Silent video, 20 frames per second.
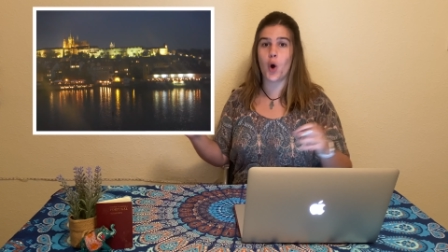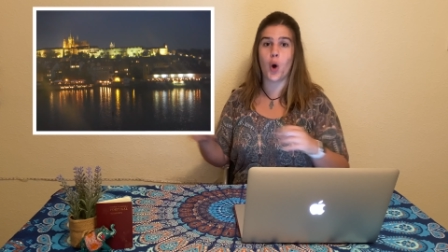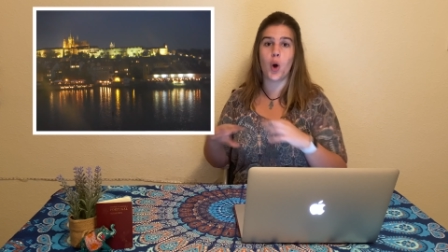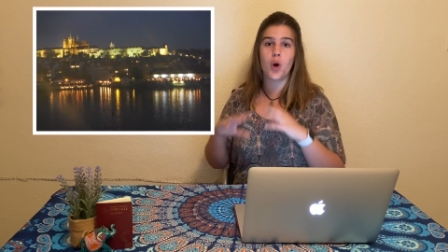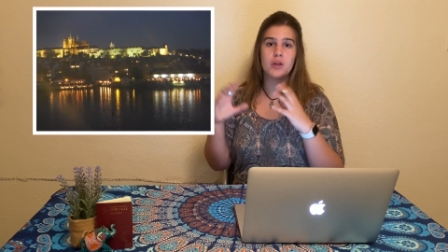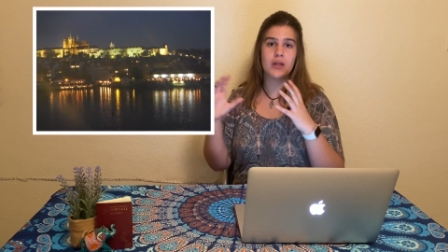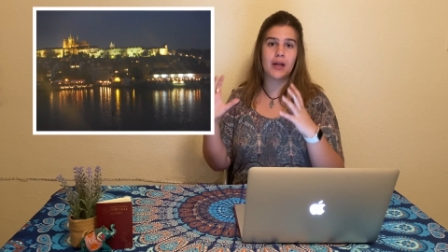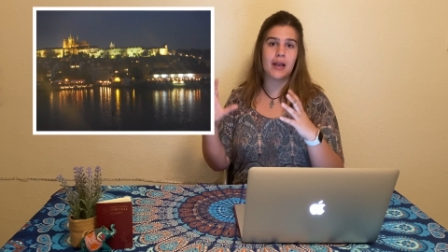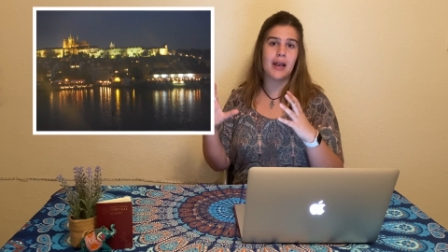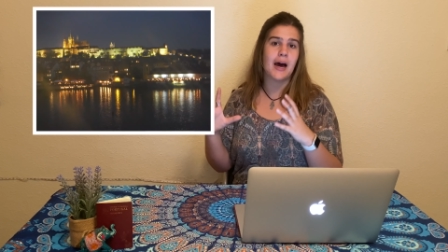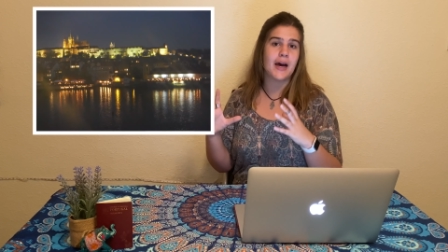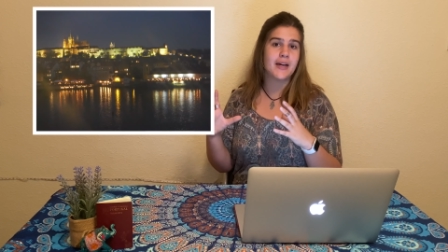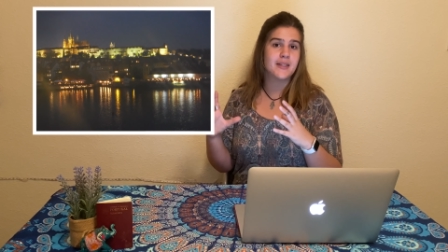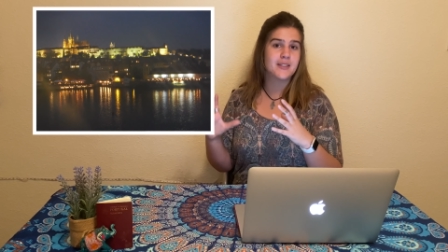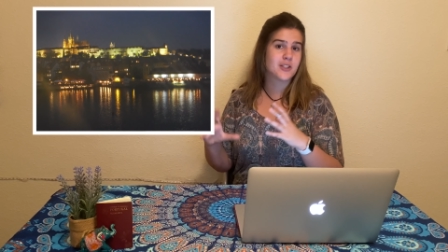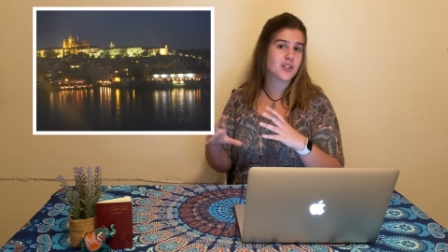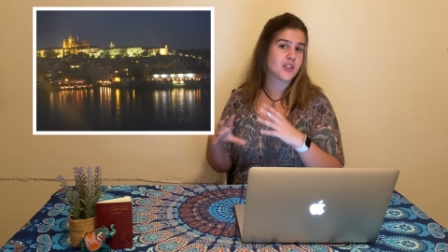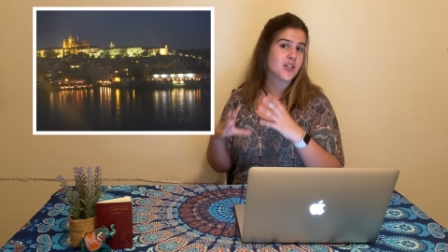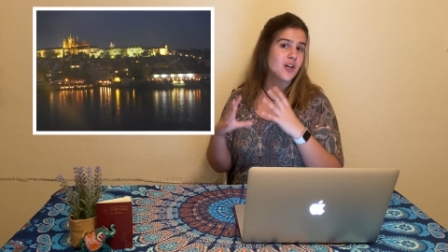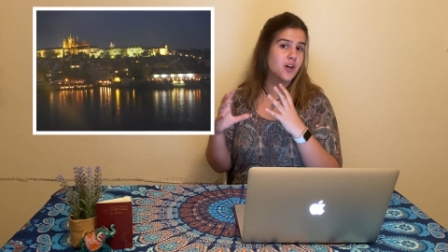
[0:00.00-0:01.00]
all the
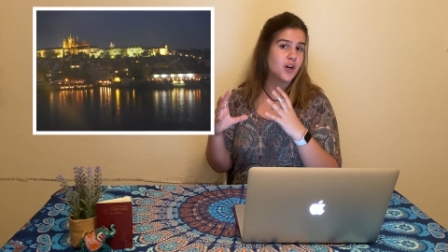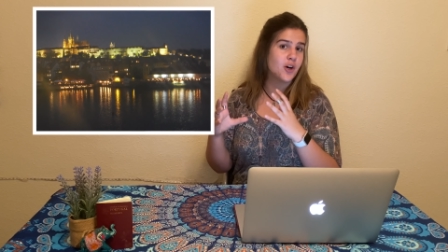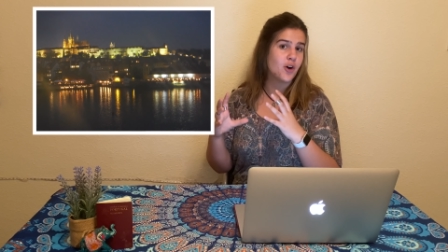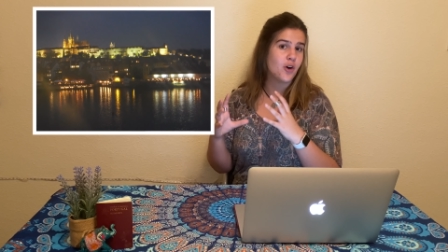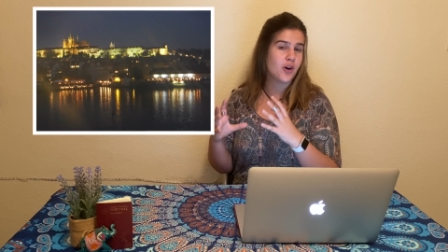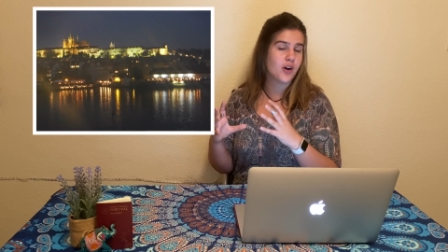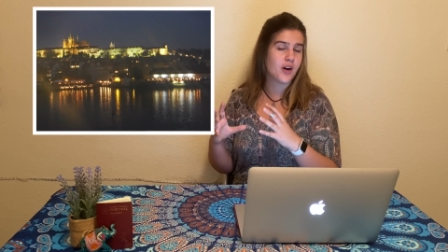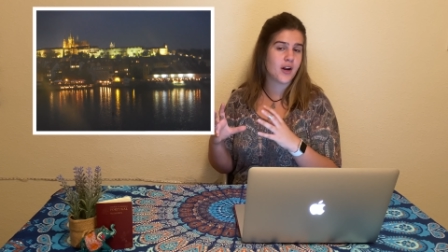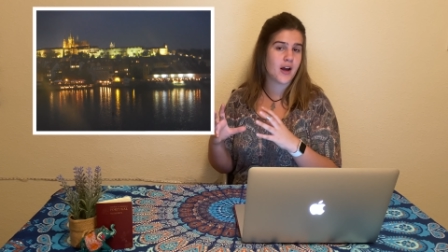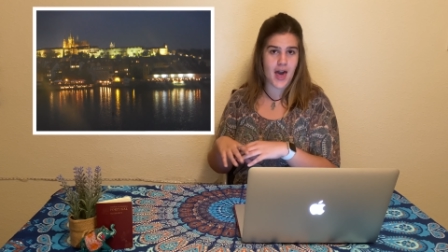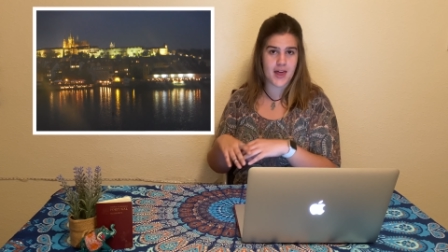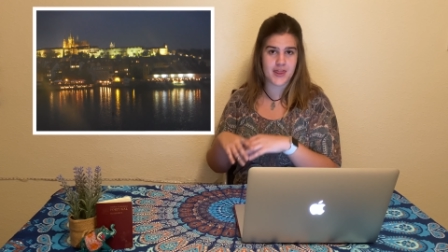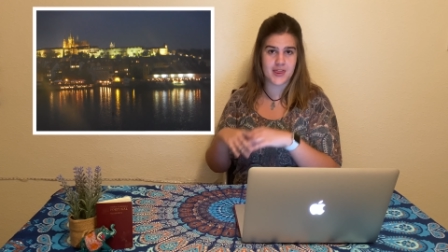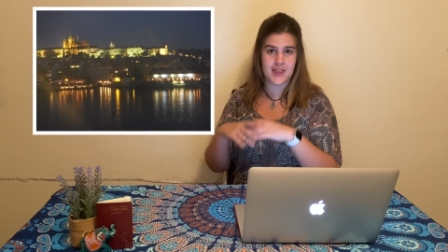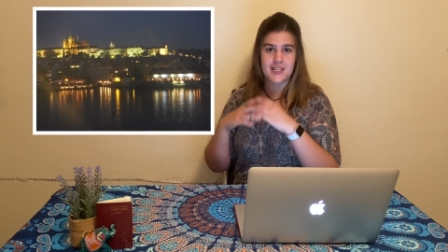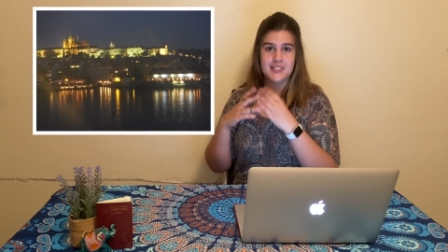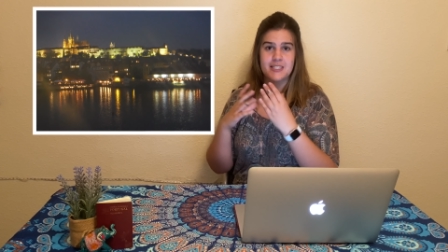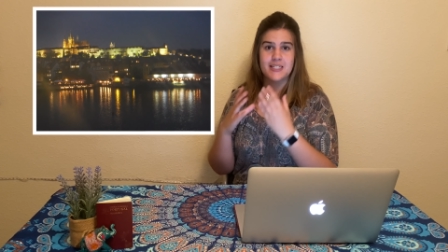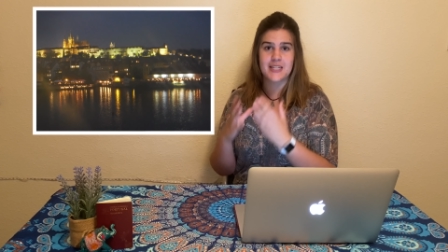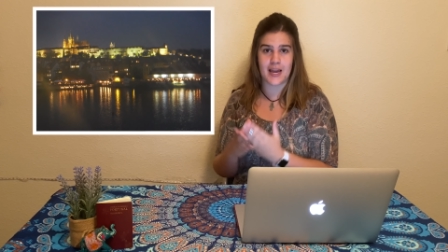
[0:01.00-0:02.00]
lights turn on at
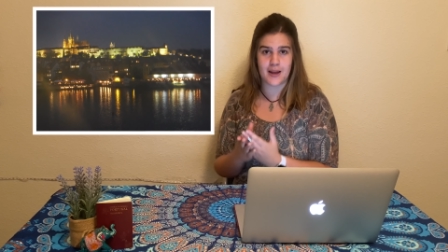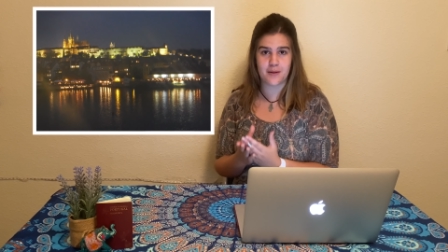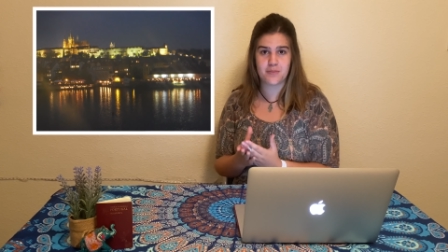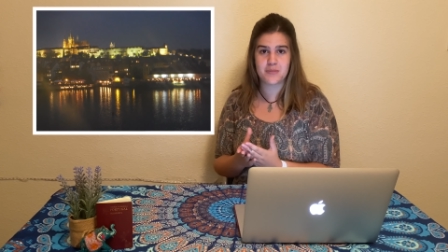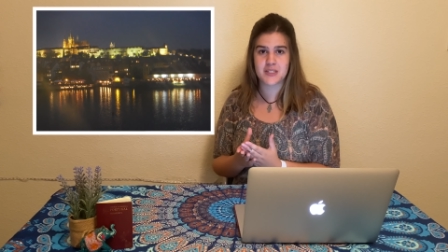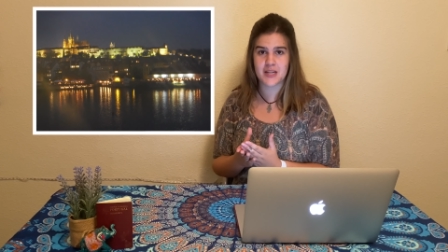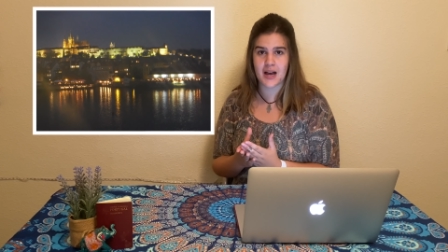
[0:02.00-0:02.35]
the same